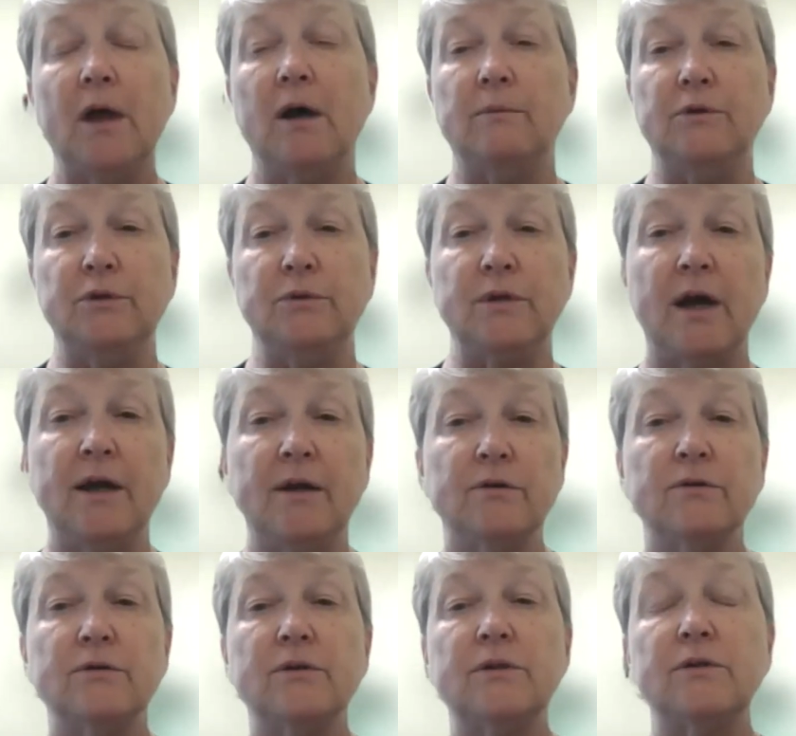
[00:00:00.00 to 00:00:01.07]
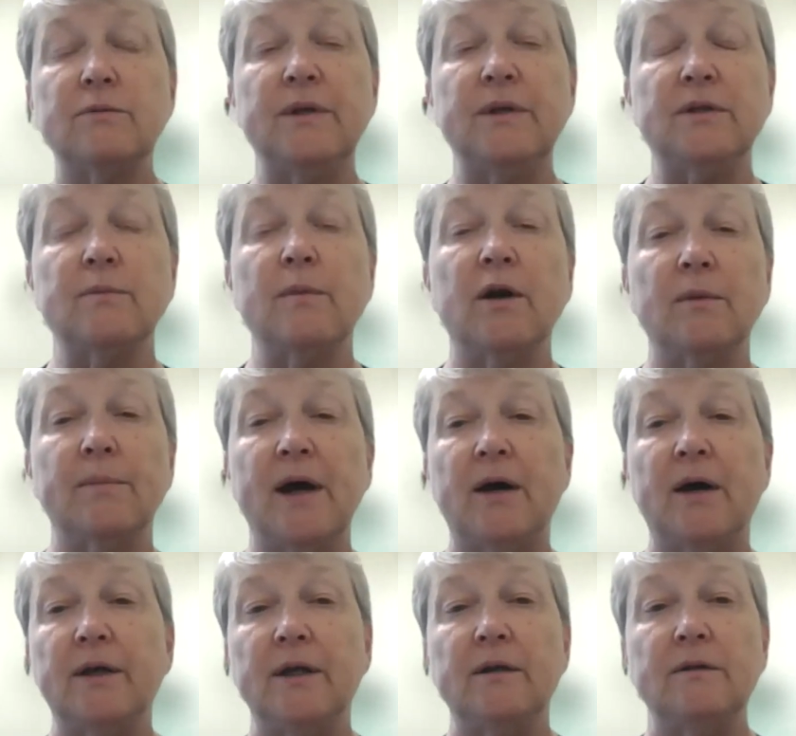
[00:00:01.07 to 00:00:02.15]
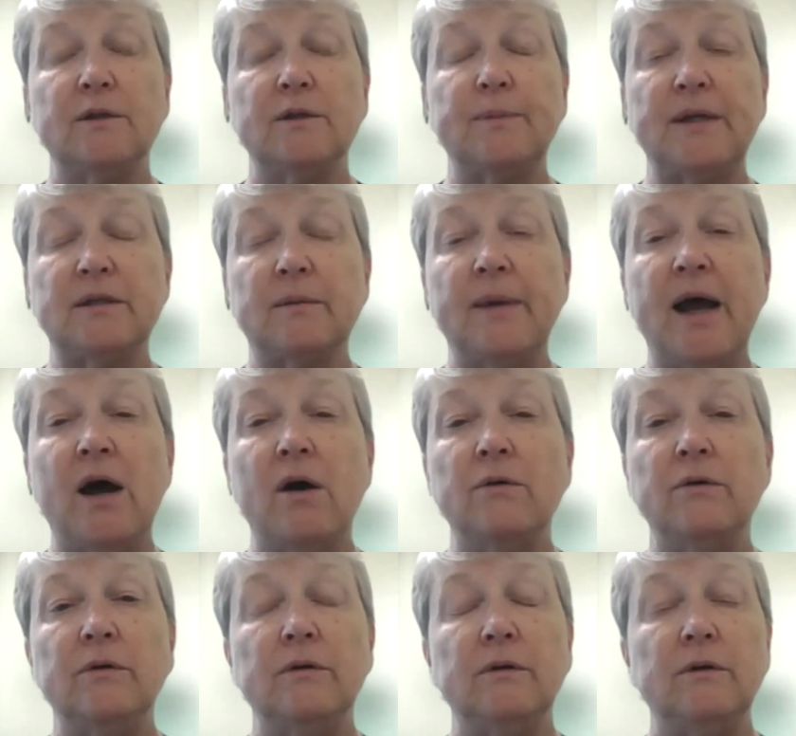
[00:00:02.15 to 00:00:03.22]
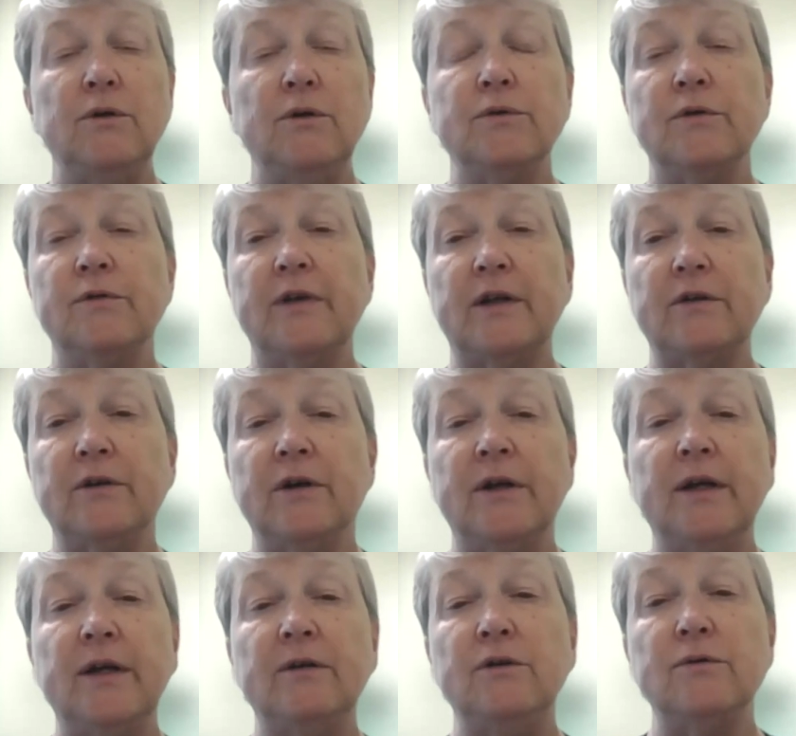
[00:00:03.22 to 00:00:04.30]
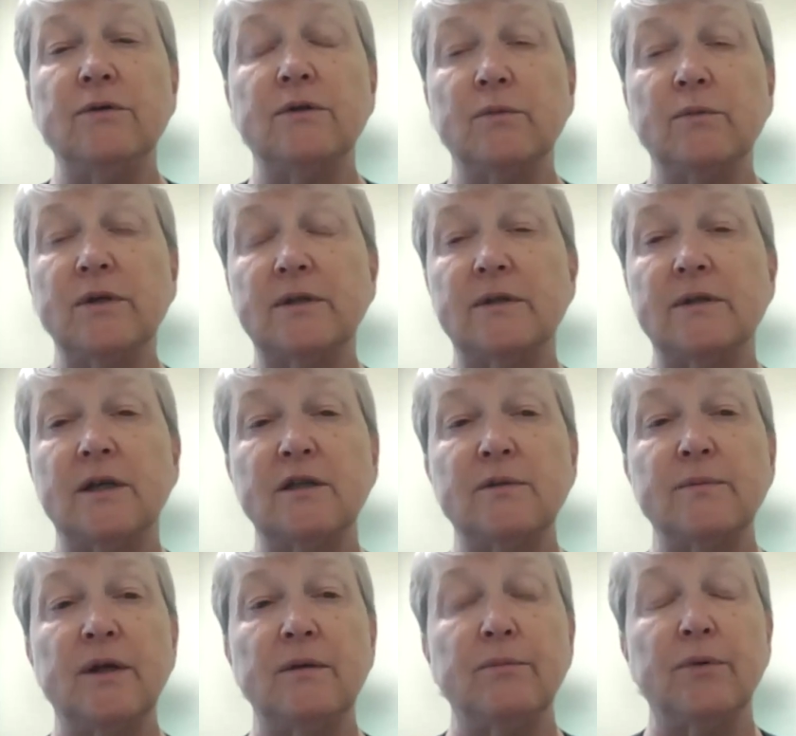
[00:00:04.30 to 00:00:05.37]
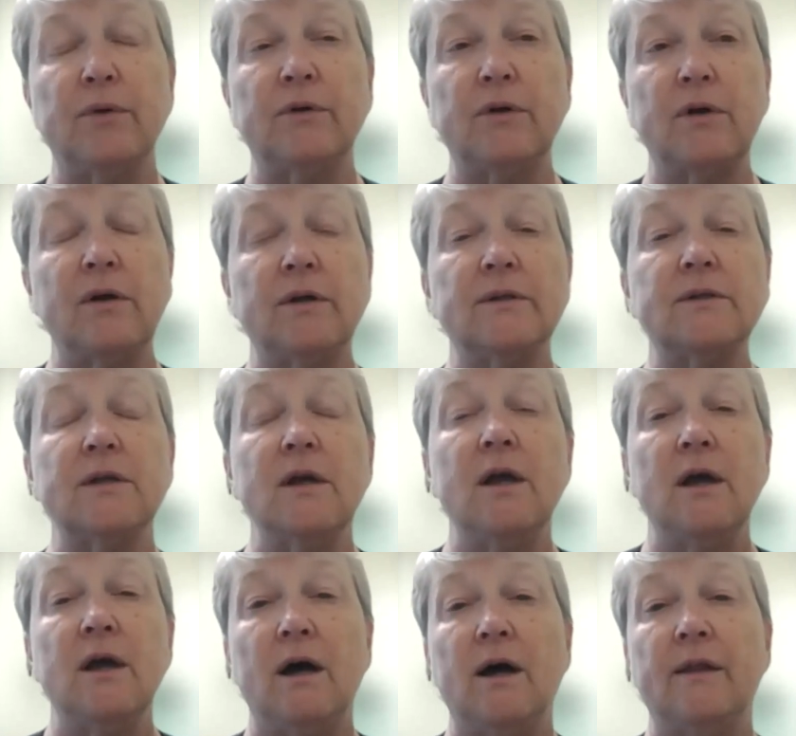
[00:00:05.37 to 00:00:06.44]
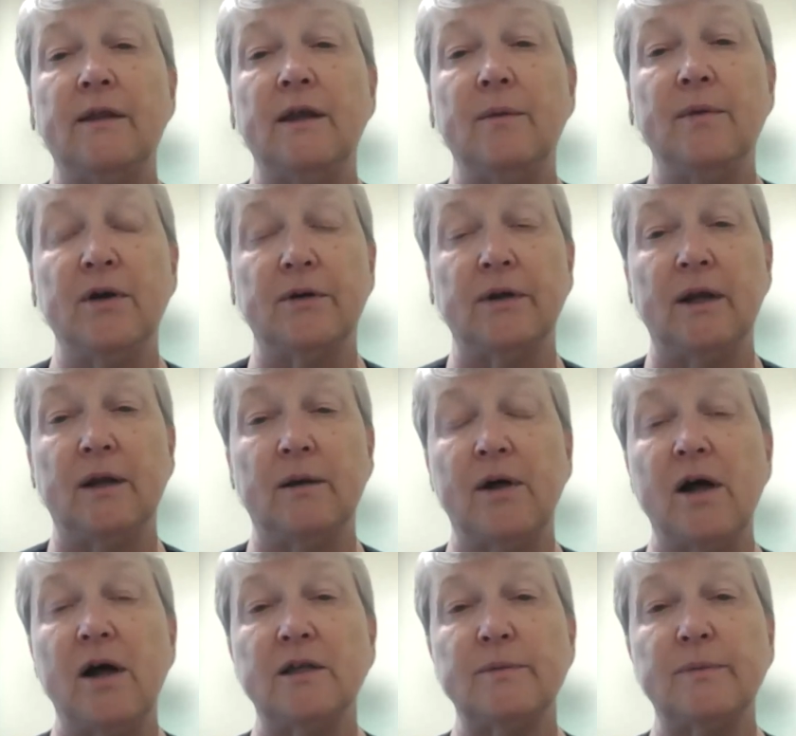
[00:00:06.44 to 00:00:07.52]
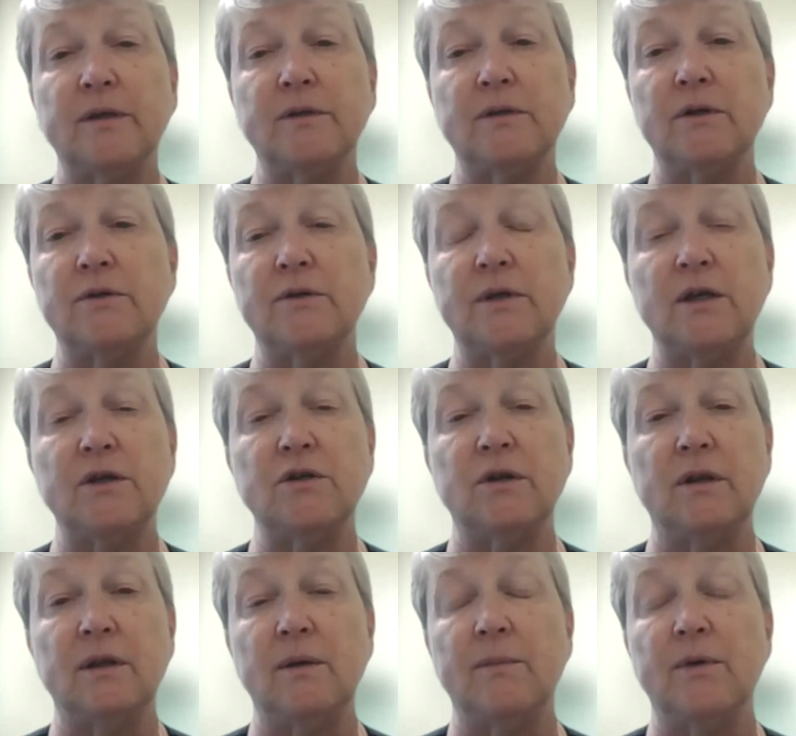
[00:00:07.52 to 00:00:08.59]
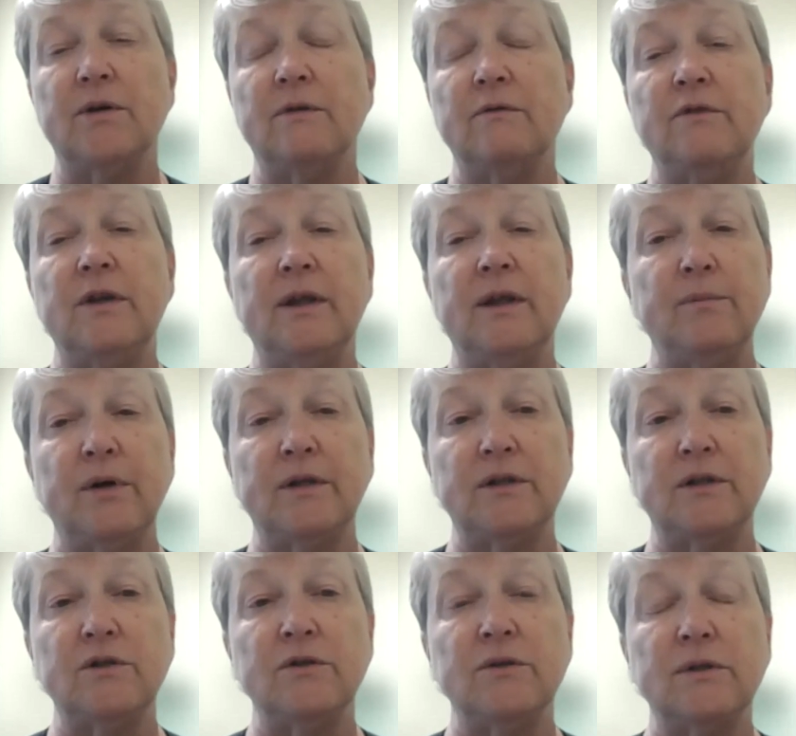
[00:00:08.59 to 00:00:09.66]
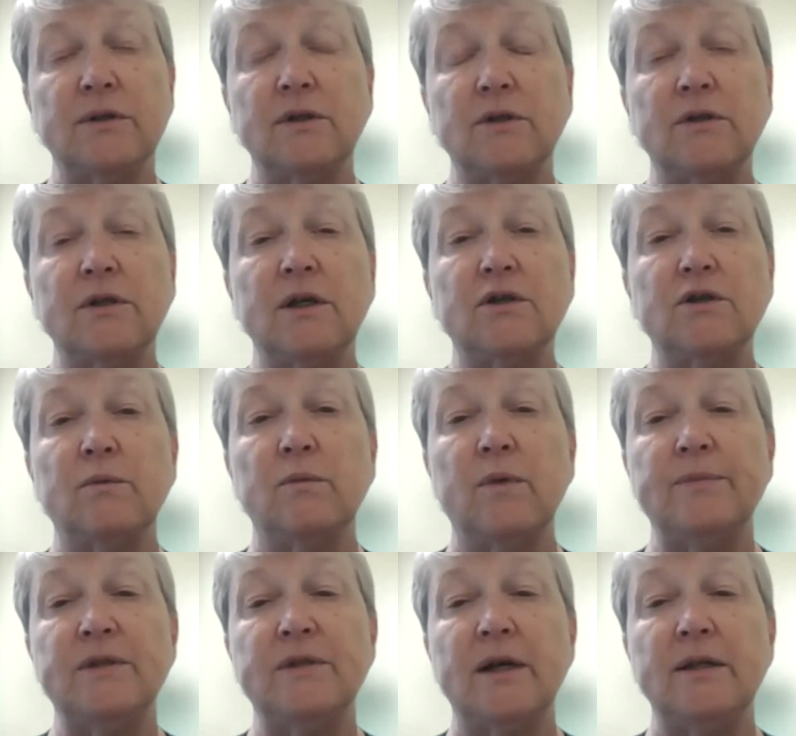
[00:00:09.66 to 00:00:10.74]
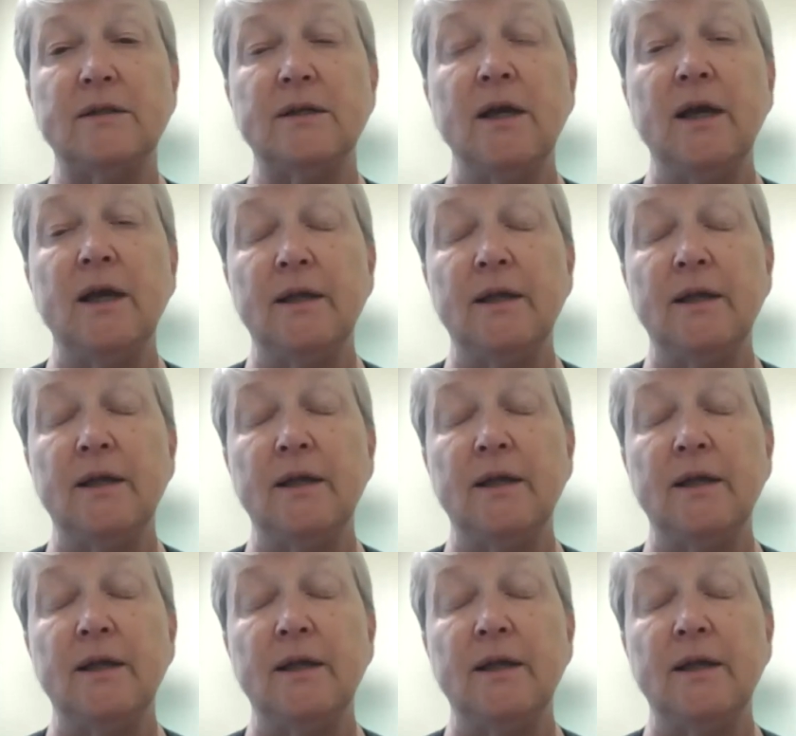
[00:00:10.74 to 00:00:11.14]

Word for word: um, do titers, be smart about it, space them out, use your veterinarian, use the risk assessment protocols on the American Animal Hospital Association and the American Feline Practitioners Association websites.